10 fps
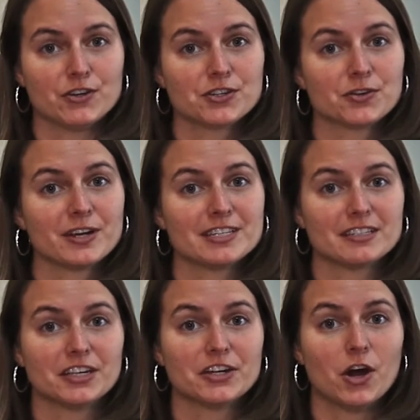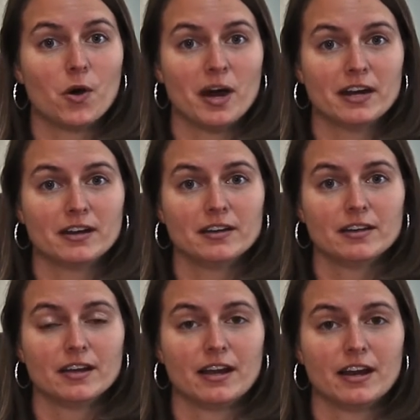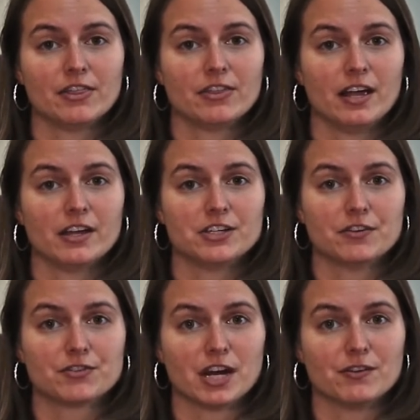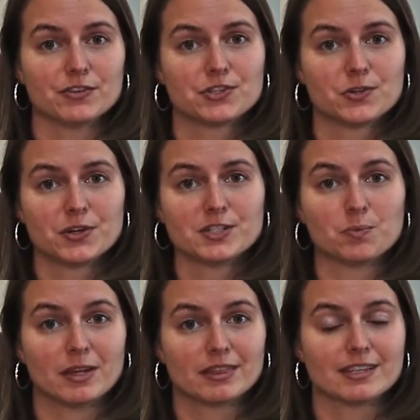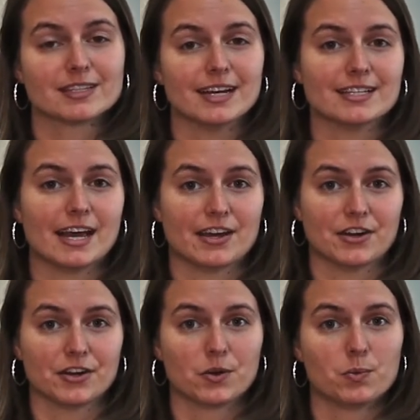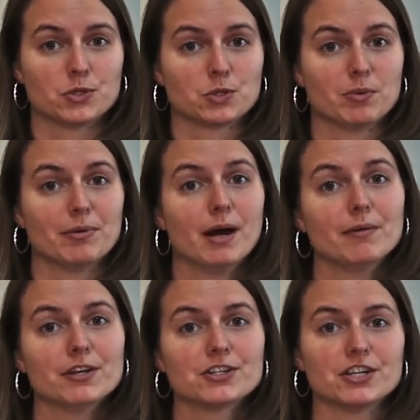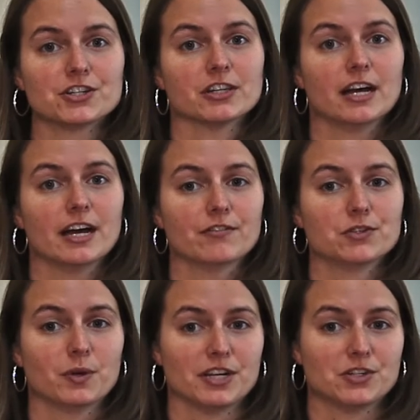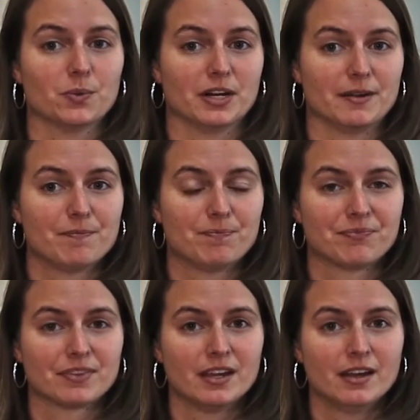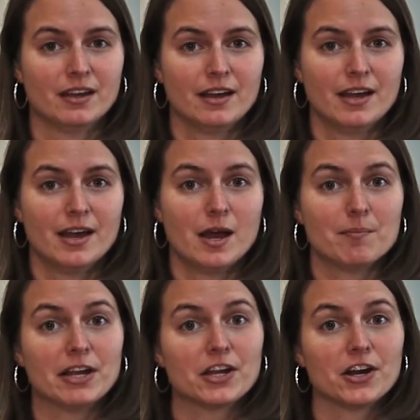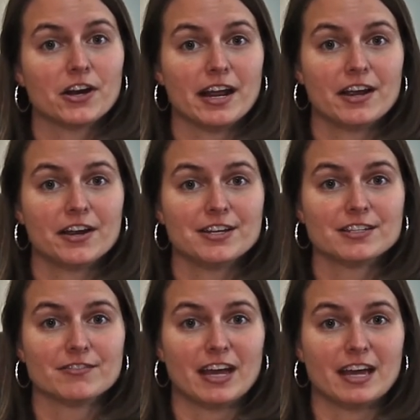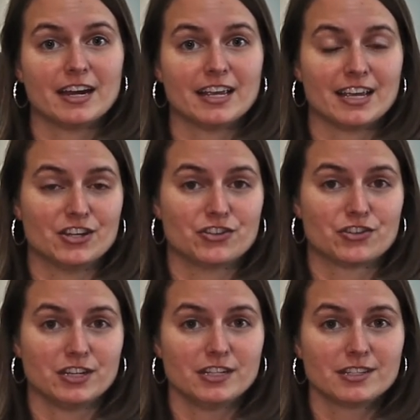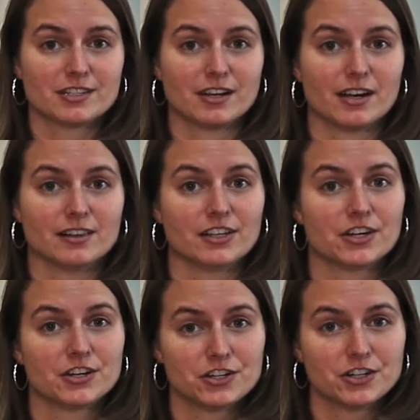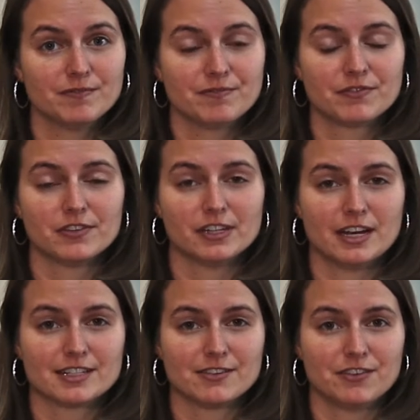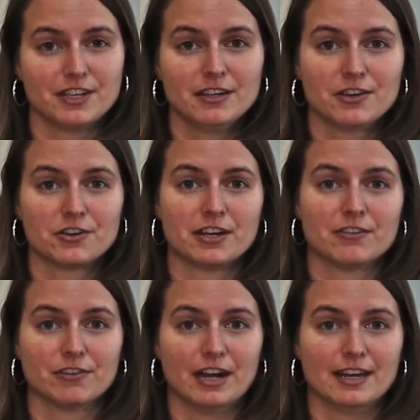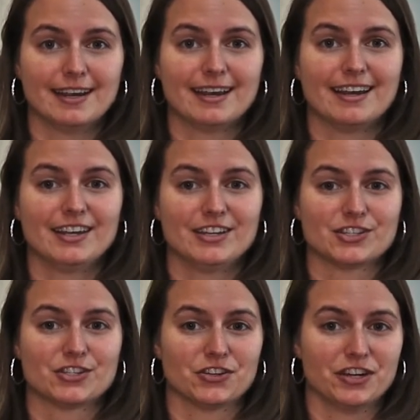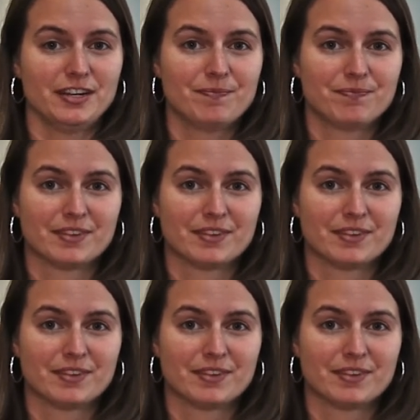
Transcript: also recently co-edited an anthology of travel stories with the site's editor, which will be published in July of 2020. My current areas of editing interest are literature, philosophy, creative writing, and history,